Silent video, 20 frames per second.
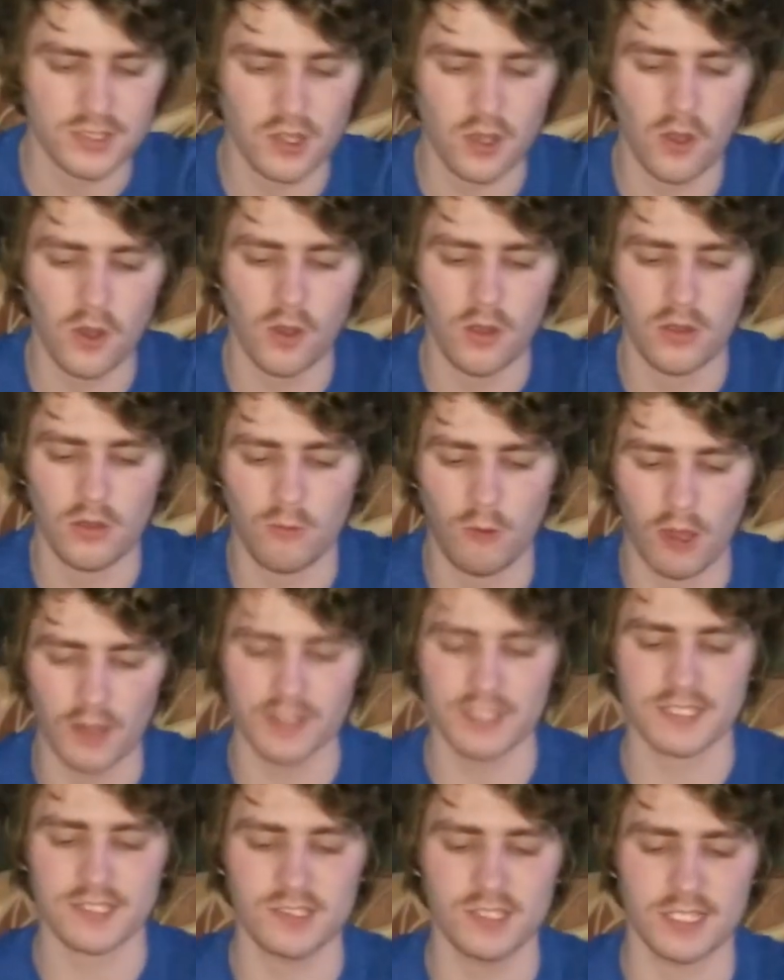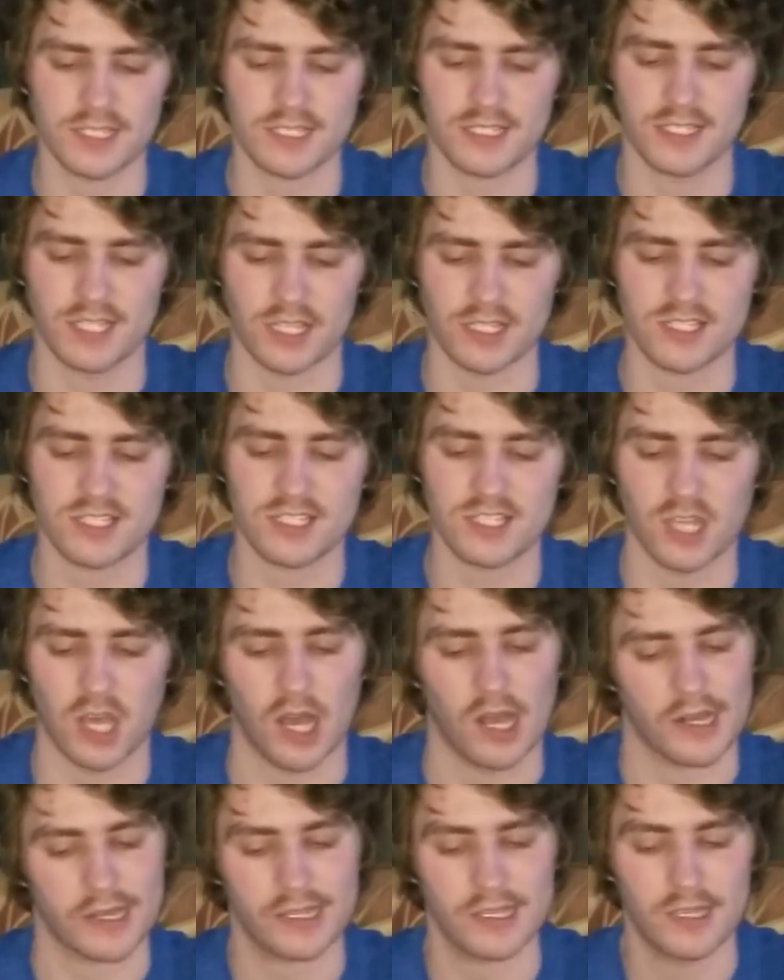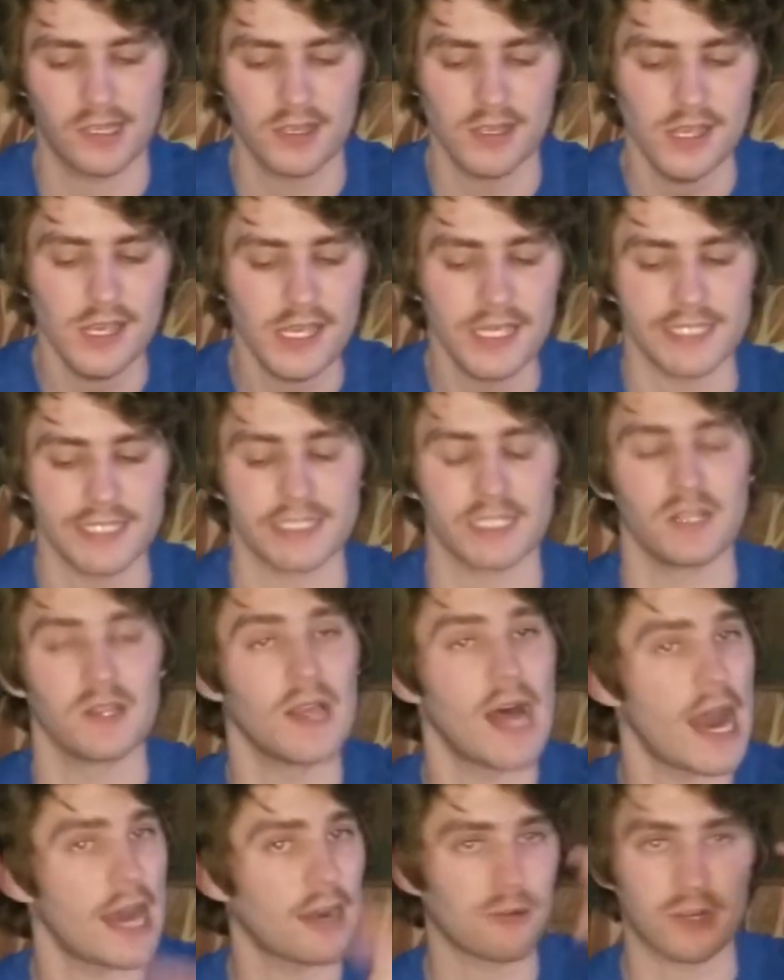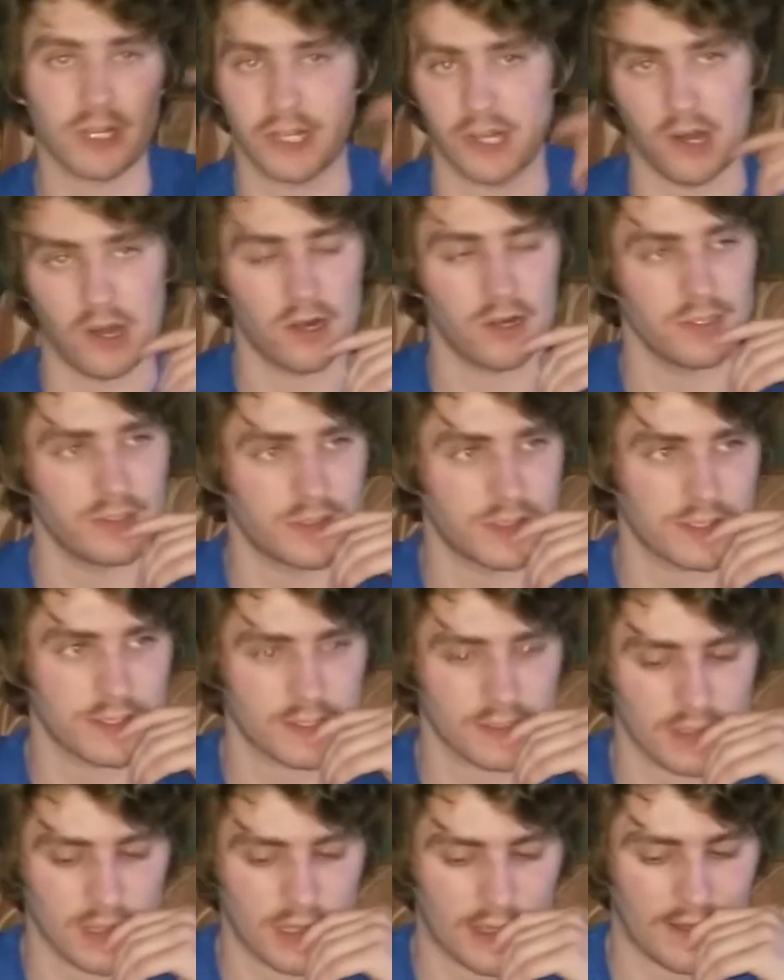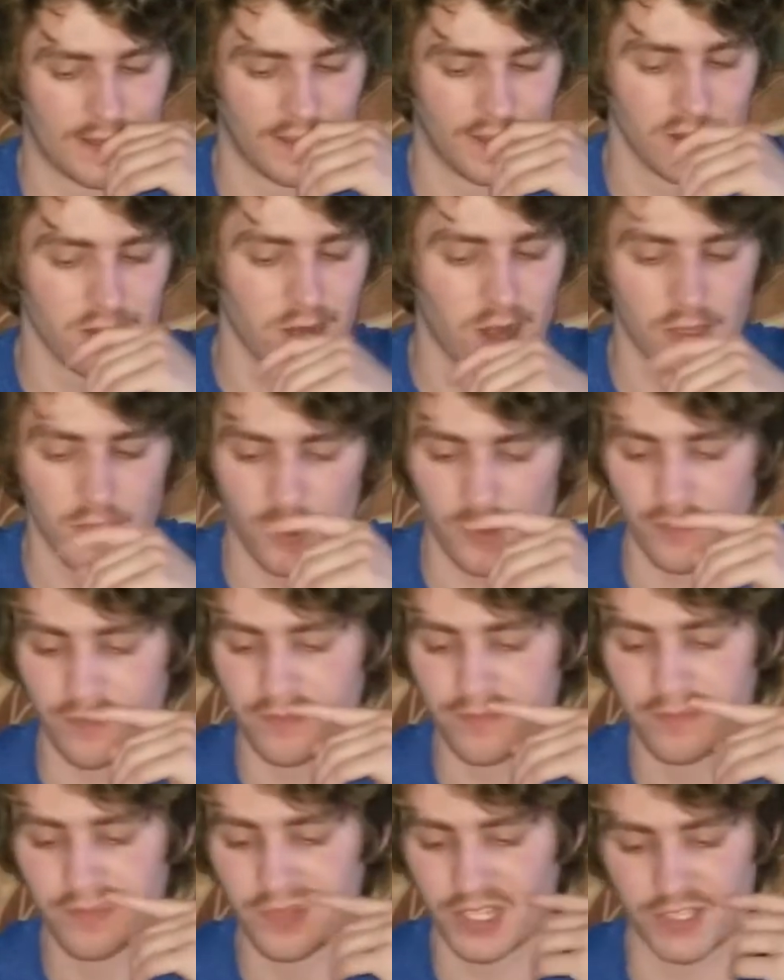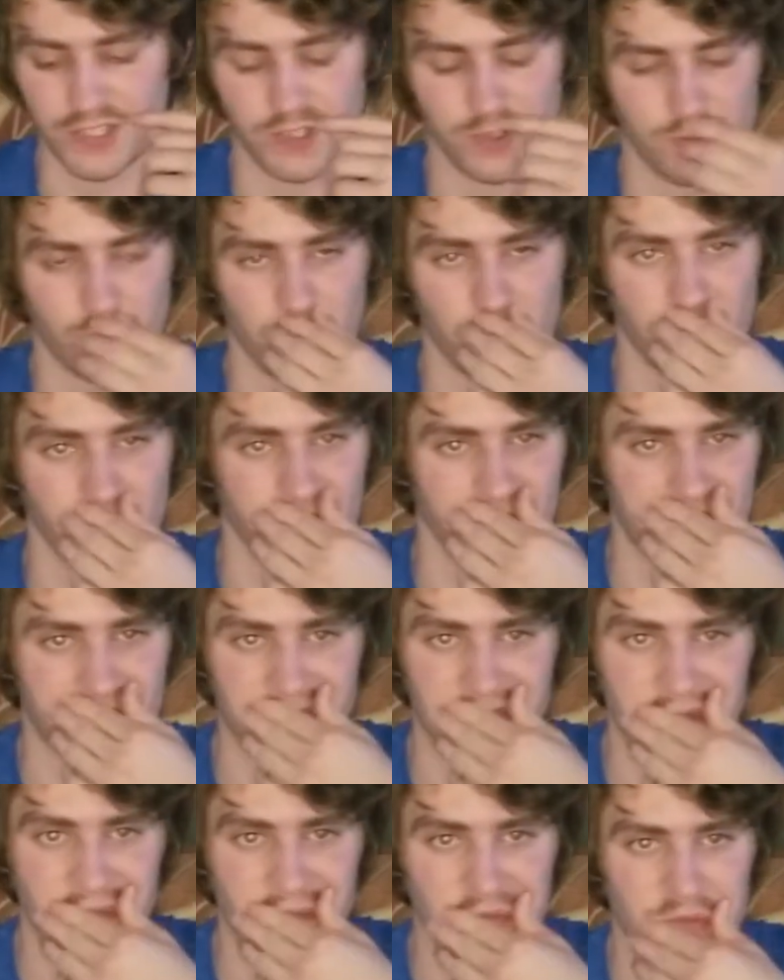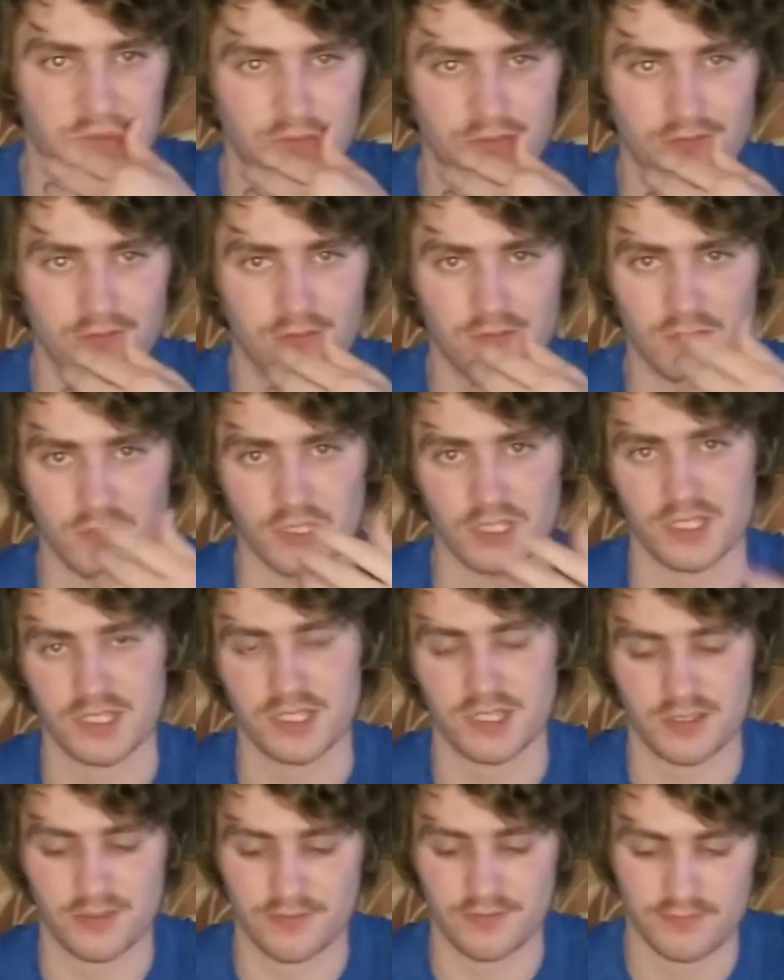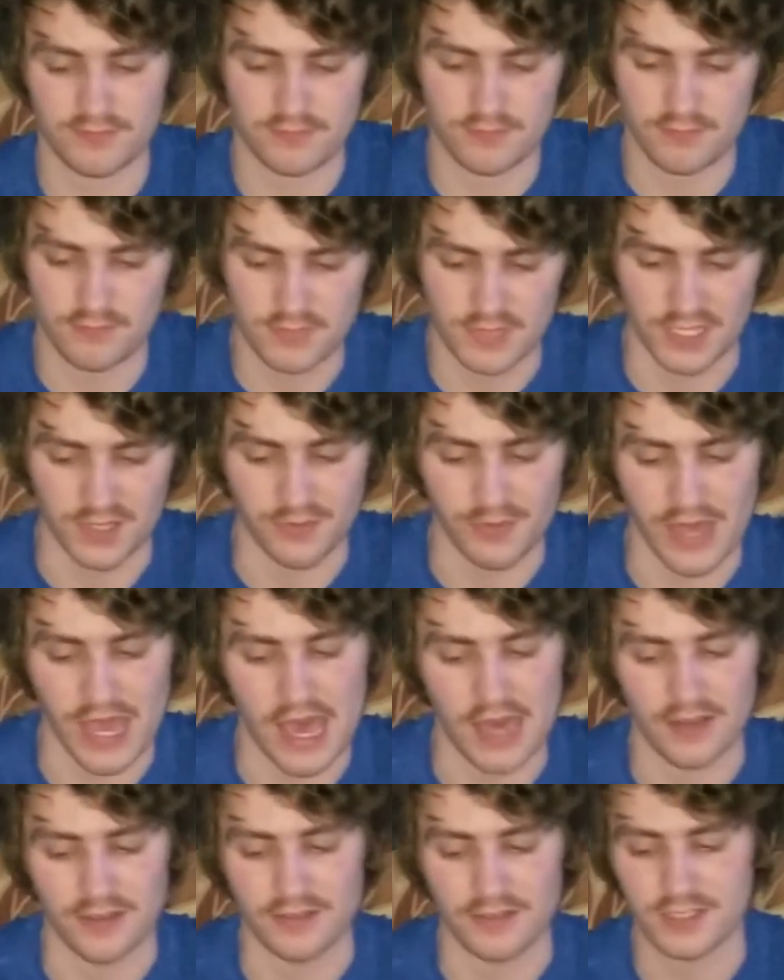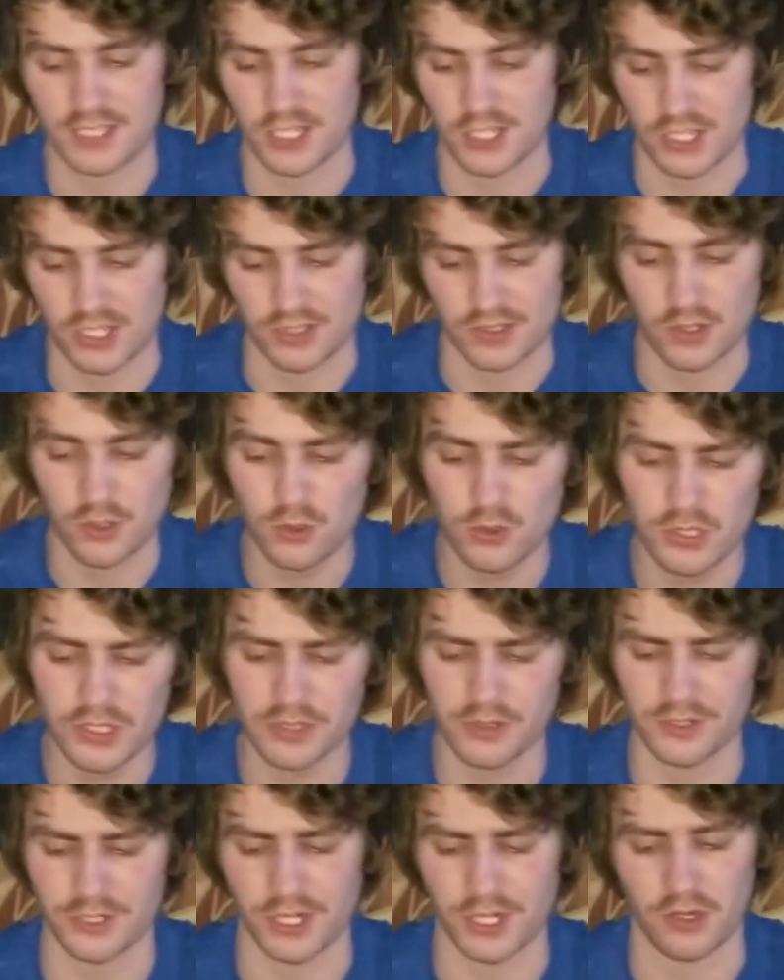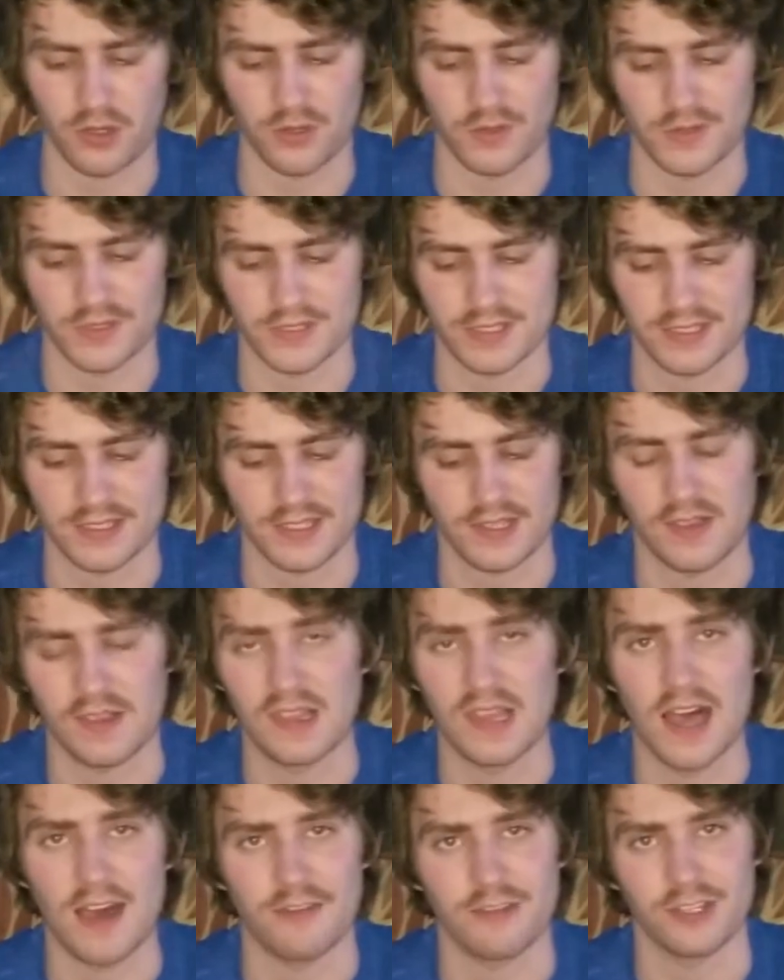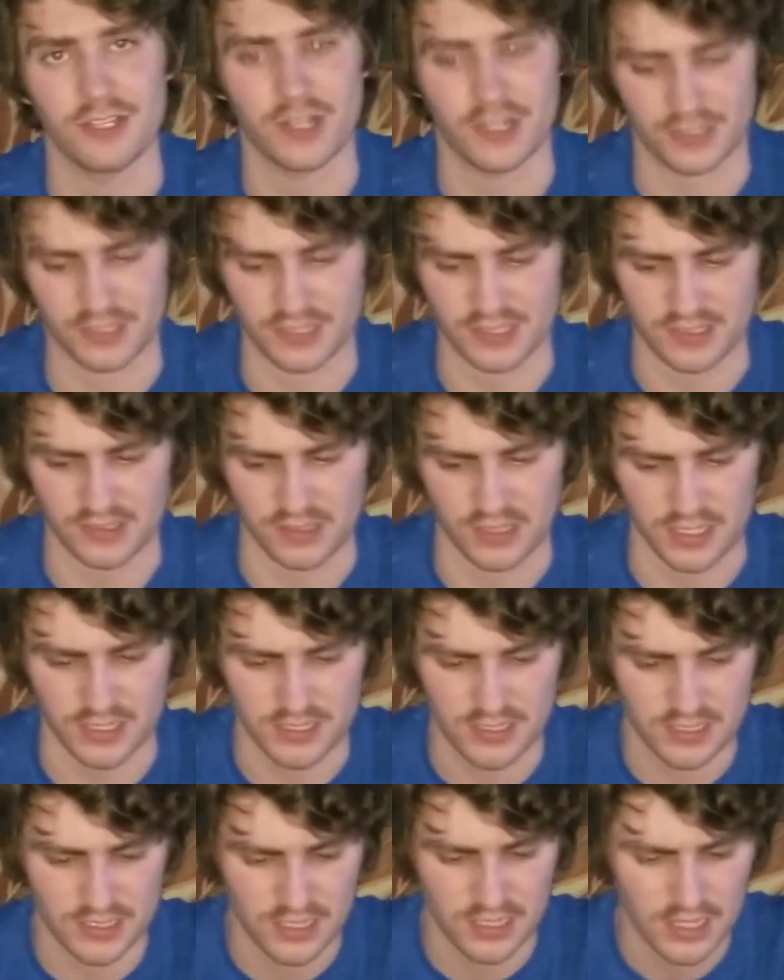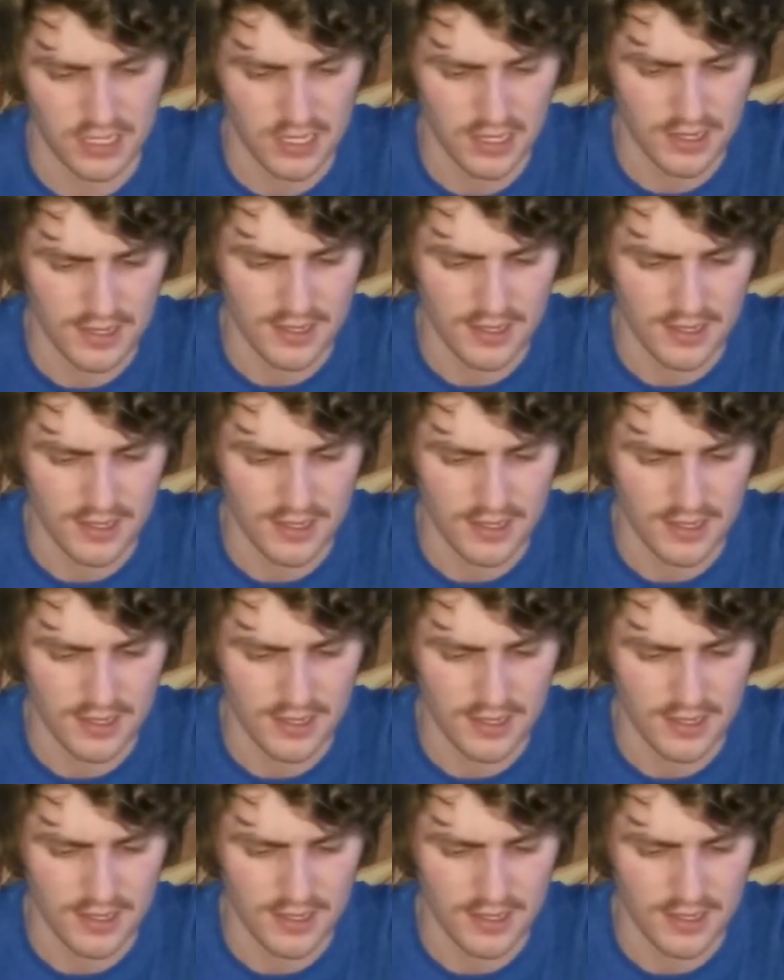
So while this list does suck in a lot of regards, there are other places where this list is bad, such as Julio Jones is 11 on this list.